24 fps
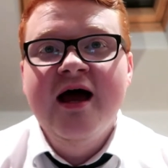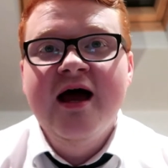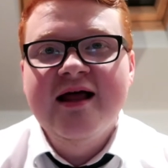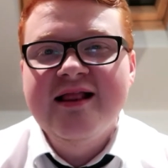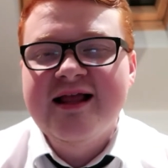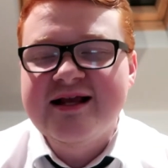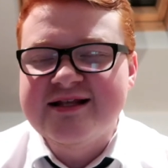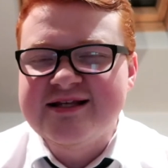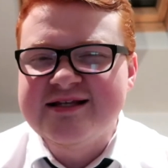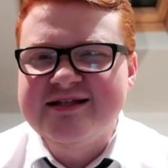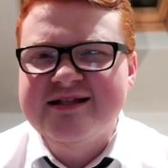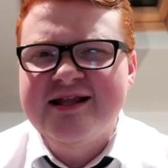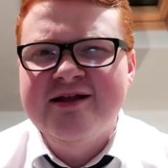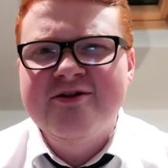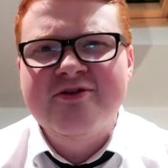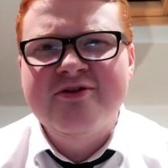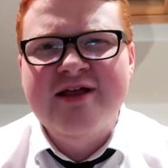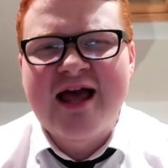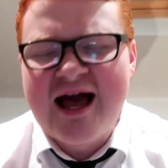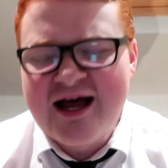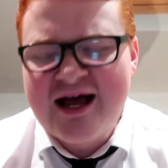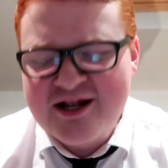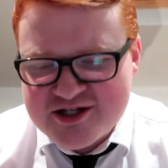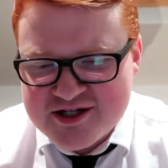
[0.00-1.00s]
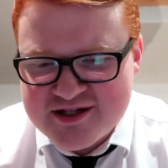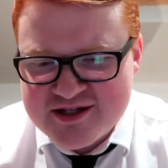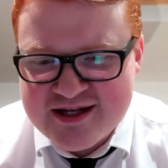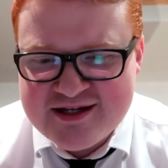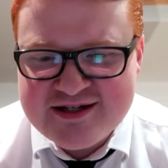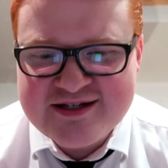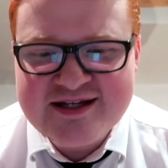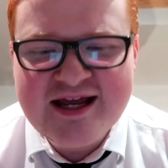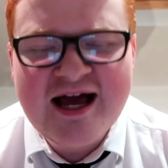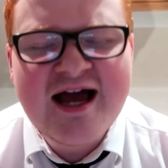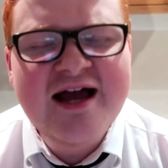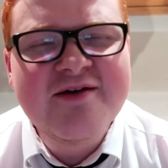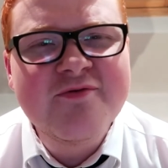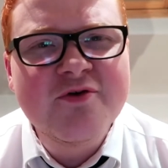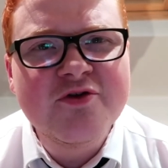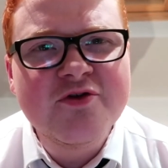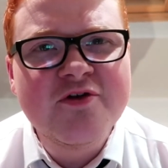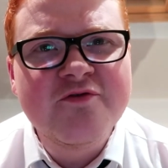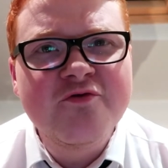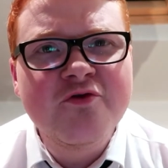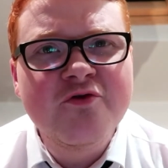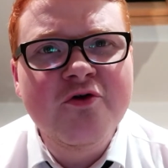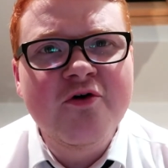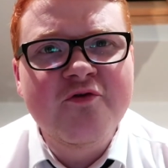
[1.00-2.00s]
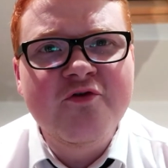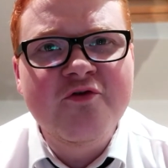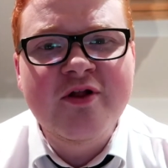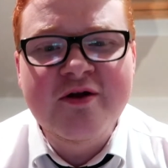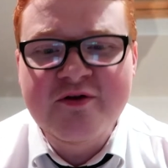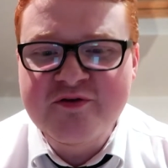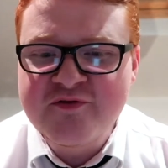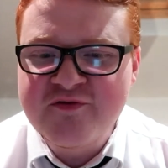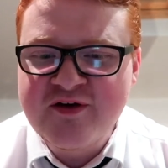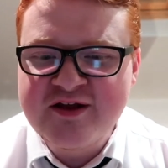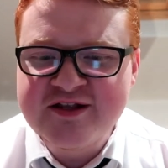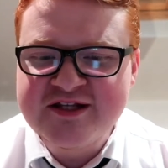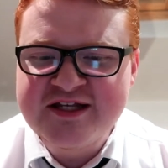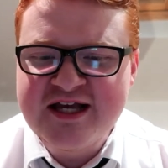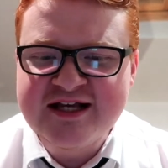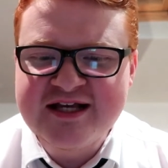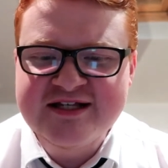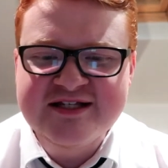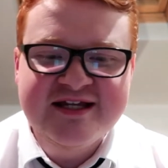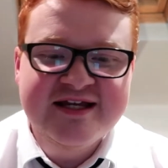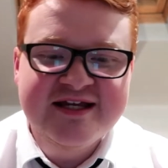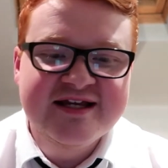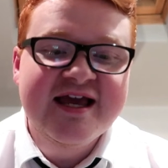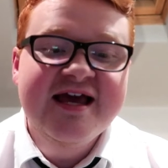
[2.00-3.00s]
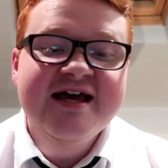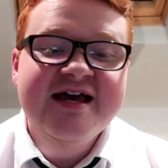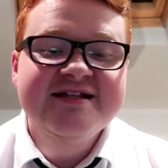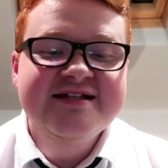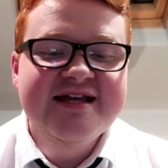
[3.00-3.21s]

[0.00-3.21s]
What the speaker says: I liked his little catch and then dive on the floor. I thought that was fantastic.